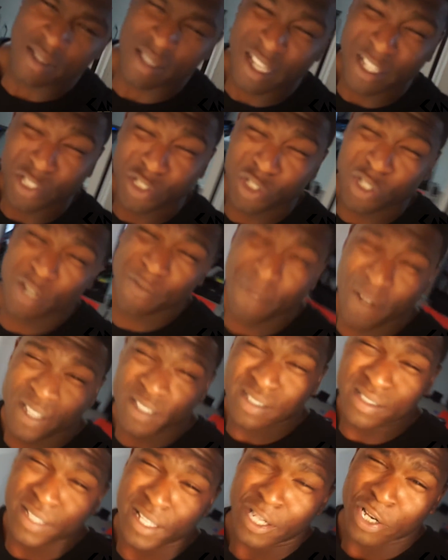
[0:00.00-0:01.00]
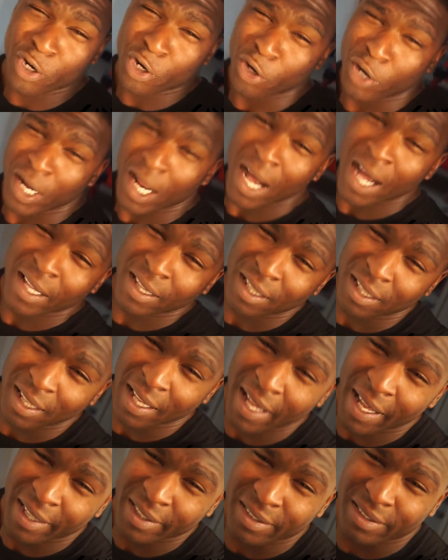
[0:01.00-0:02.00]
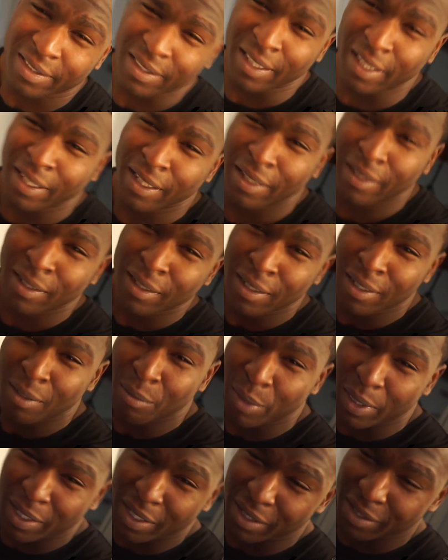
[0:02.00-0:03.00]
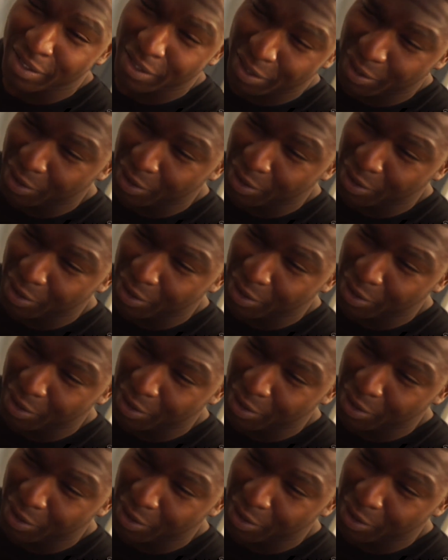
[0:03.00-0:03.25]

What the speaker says: not sure if I said it or not in the last scene, because this